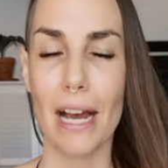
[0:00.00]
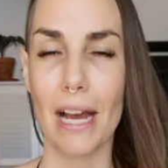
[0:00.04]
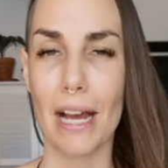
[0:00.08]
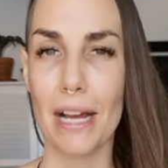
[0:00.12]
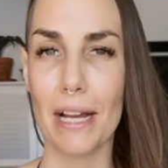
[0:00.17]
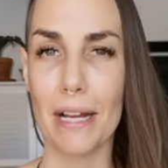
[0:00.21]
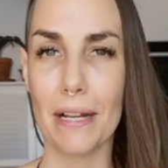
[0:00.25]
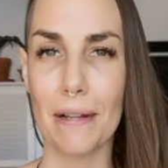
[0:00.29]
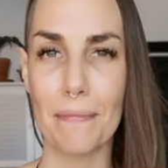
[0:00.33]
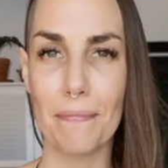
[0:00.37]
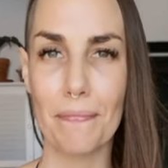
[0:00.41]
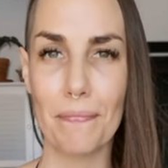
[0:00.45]

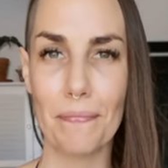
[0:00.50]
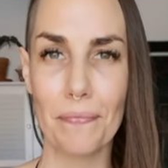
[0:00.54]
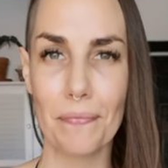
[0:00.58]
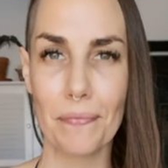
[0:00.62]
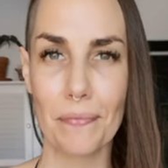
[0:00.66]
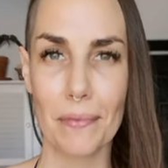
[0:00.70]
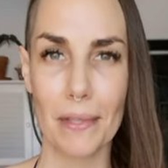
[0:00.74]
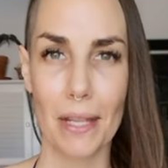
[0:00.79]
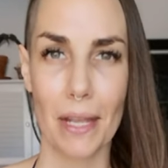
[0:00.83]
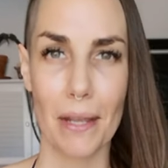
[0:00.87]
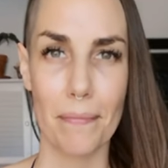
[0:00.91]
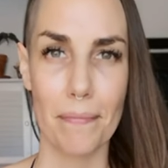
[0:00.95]
Um,
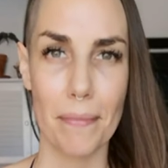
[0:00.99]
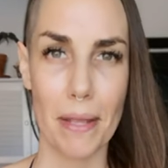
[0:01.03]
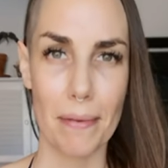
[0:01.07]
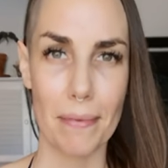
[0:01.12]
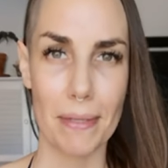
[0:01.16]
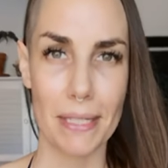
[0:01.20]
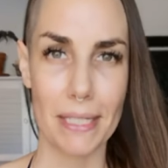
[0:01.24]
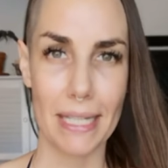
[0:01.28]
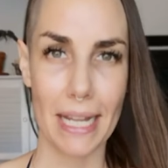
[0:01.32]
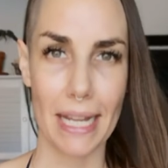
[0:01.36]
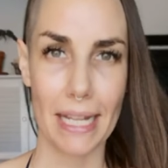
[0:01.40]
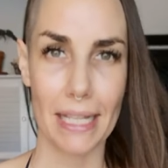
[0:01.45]

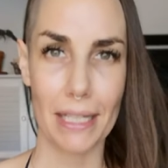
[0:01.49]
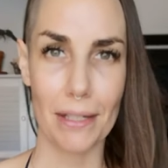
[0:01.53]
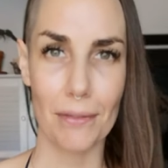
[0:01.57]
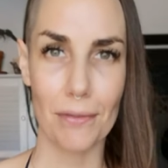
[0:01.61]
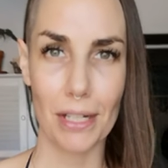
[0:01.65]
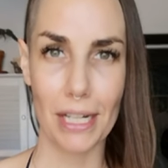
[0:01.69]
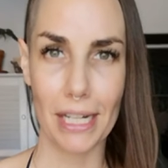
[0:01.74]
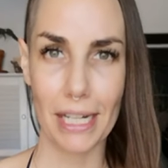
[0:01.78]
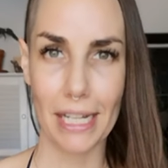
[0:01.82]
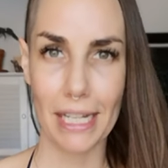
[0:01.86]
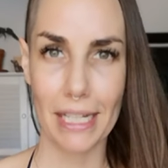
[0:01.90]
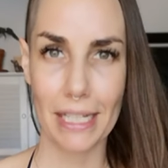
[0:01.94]
maybe daily
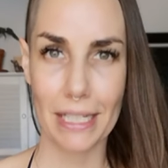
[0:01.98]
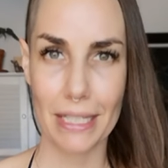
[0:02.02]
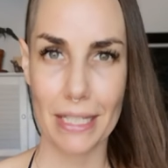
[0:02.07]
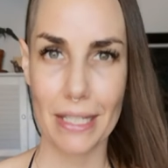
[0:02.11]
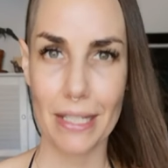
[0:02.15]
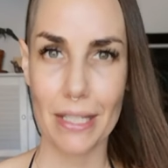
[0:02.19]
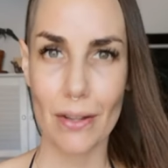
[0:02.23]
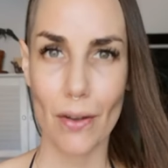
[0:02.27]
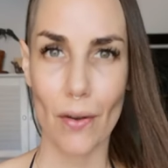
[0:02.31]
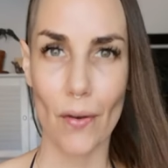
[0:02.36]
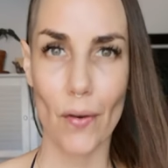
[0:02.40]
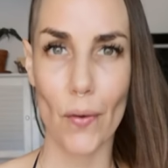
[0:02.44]

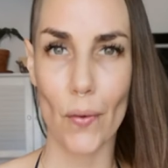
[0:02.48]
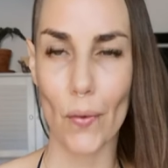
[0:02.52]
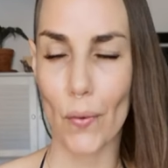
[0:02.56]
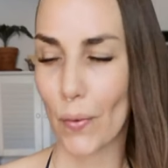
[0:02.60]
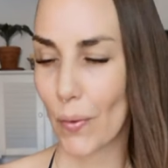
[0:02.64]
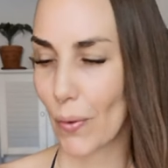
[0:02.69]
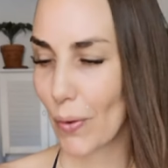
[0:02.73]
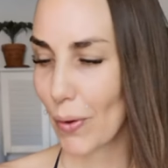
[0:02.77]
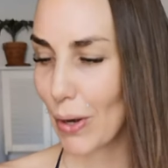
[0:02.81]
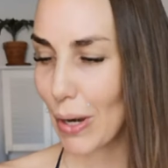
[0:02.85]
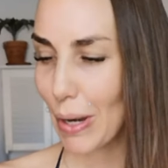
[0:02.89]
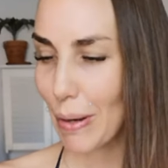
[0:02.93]
readings,
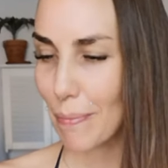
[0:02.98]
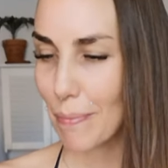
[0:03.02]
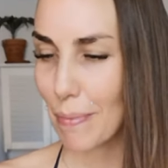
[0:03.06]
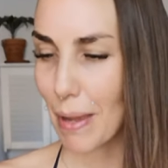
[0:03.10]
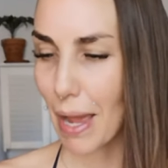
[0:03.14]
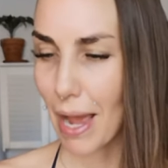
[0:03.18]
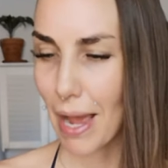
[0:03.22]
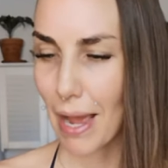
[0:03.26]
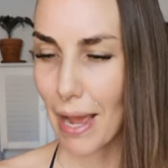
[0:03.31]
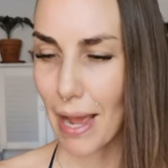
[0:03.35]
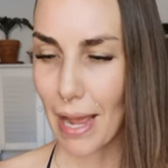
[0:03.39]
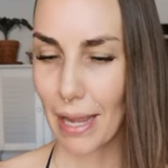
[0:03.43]
or
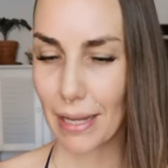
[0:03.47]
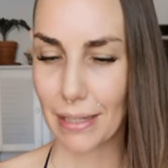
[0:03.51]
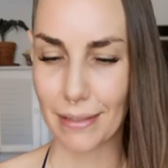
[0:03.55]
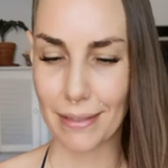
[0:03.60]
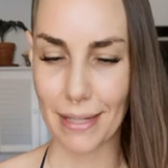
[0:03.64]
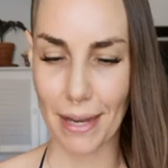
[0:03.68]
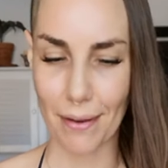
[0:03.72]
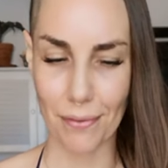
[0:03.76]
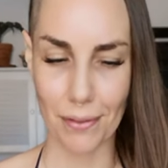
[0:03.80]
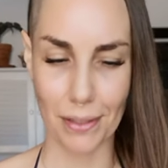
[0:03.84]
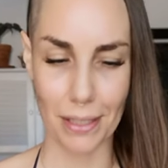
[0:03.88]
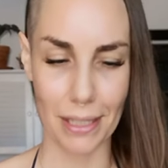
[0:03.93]
uh, I
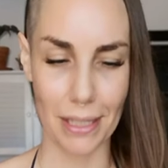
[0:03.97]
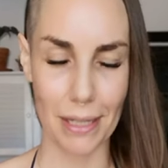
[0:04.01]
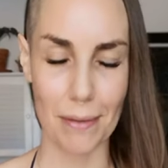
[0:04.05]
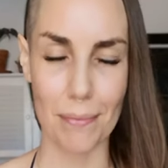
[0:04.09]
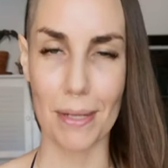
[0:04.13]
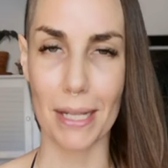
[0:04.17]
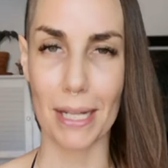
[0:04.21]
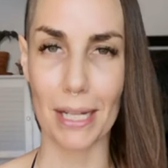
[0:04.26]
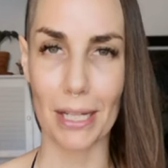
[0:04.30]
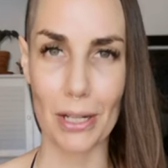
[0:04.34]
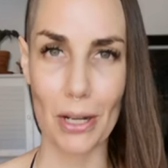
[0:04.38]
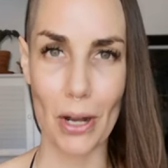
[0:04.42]
definitely
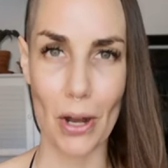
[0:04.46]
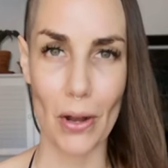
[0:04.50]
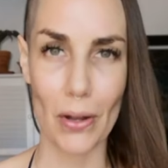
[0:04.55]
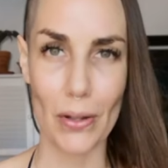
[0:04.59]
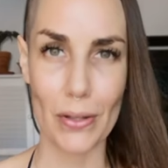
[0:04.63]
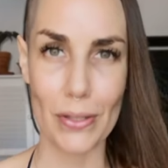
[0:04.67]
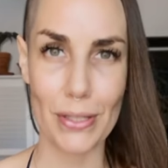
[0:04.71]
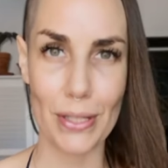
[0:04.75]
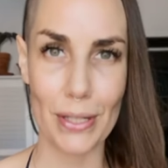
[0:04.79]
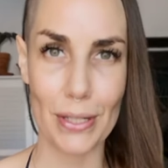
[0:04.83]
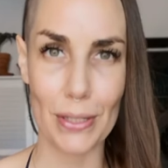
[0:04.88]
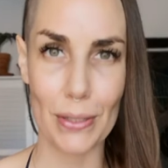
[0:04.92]
keep getting
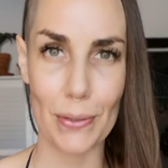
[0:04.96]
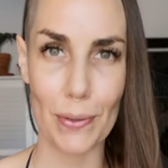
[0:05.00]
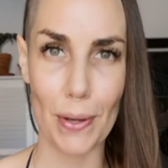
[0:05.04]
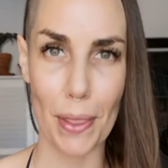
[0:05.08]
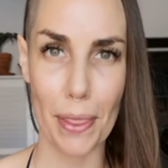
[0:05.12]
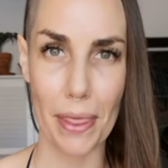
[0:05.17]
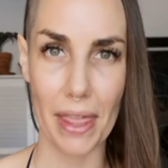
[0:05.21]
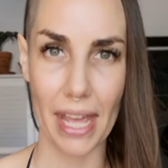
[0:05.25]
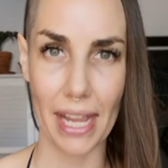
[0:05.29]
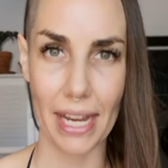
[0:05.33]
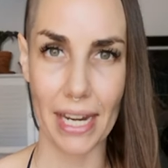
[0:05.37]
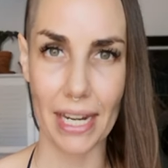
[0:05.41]
called to do a
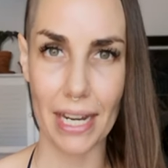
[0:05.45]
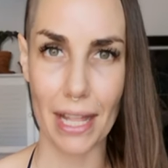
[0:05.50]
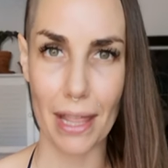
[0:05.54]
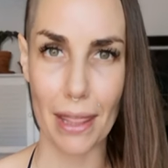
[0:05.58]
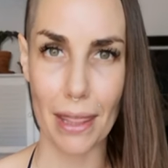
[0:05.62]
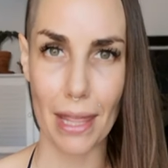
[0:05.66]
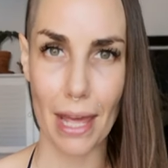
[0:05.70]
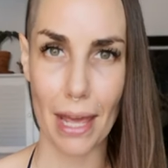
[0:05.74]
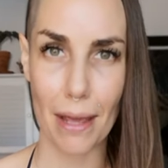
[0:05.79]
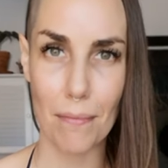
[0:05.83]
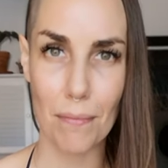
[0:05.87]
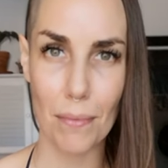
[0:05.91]
they and a
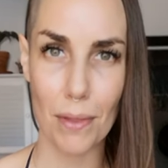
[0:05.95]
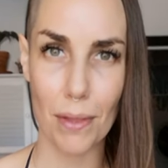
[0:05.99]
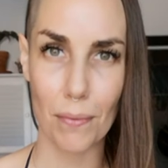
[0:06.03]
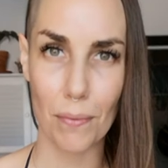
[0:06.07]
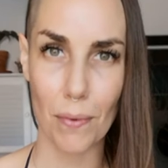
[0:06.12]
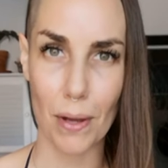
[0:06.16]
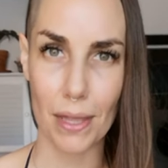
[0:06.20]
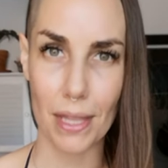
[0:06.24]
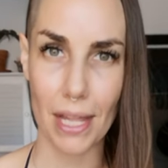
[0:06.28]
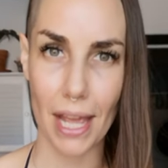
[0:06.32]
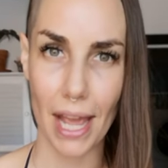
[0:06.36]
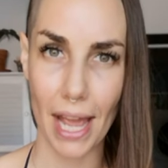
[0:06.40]
them, the
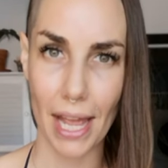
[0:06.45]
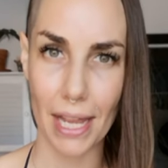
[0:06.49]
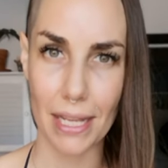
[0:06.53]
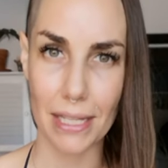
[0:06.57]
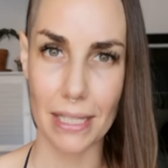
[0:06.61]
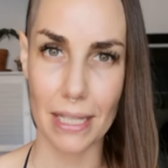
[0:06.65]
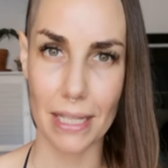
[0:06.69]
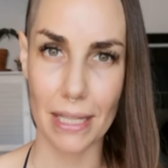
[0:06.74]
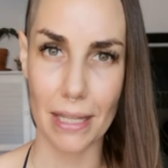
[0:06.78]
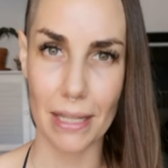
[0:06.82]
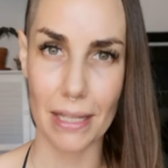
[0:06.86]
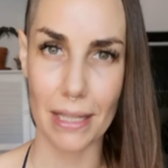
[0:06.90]
one that
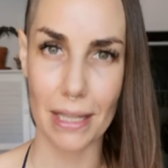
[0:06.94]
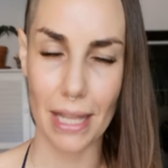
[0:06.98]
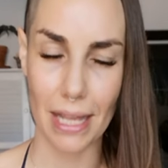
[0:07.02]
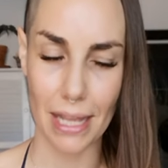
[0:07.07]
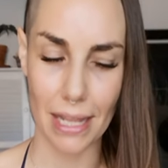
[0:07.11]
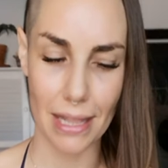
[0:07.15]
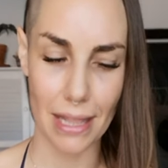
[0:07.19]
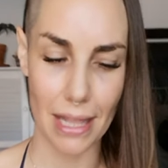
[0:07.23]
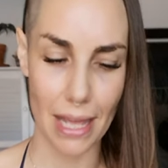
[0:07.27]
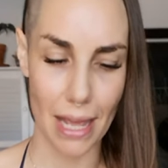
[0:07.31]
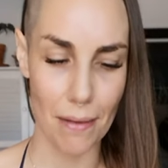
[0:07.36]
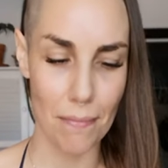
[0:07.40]
has the
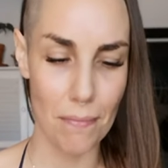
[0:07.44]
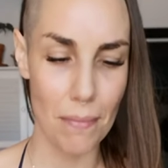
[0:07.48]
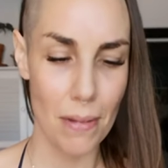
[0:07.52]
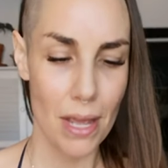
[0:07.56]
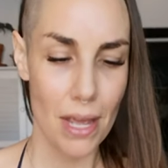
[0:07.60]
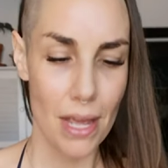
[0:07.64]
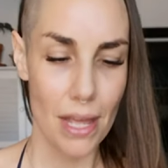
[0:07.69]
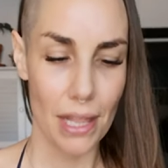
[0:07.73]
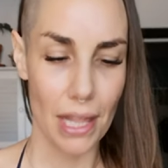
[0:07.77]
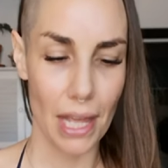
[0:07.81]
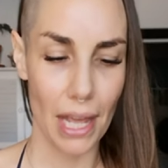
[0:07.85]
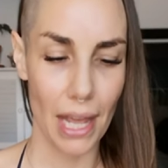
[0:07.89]
they, them,
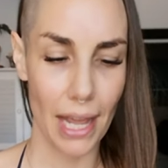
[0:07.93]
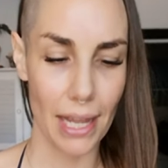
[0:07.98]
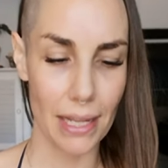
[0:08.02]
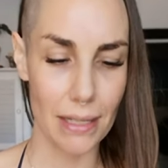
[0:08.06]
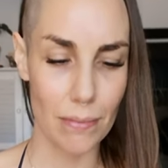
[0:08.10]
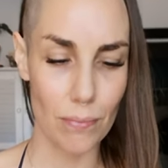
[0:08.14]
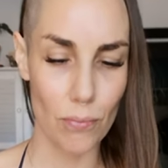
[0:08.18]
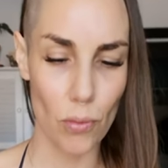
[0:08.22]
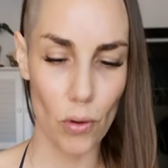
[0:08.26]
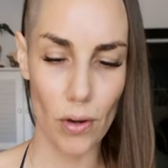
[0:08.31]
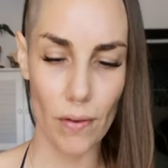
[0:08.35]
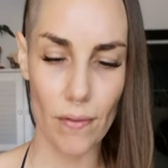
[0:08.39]
that
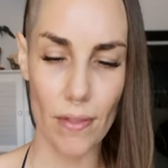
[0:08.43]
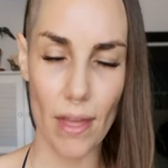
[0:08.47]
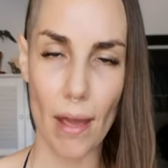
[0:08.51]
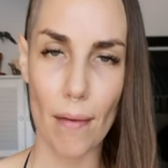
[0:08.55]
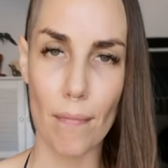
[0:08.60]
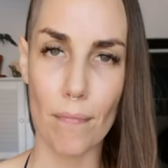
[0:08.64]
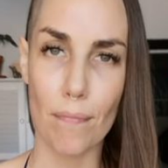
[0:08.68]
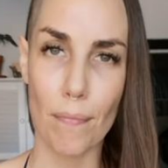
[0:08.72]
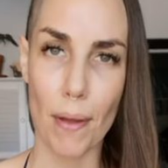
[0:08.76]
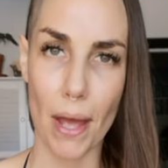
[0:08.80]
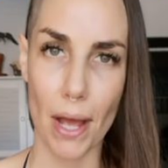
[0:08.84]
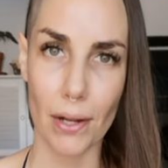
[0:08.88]
has more of
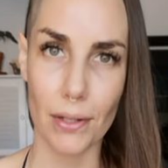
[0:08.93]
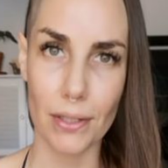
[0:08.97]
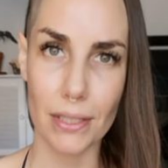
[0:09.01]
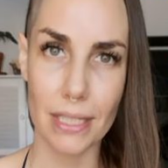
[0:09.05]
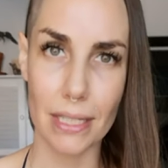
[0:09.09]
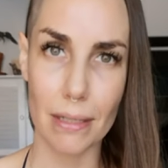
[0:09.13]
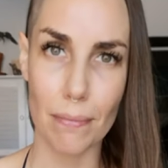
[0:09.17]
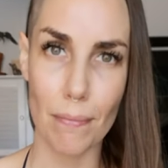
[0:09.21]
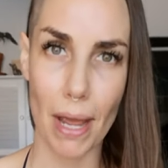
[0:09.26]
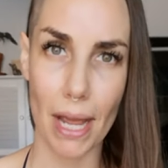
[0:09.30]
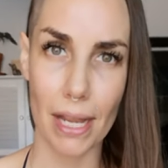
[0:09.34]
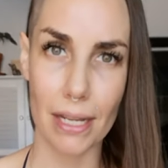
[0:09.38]
that balanced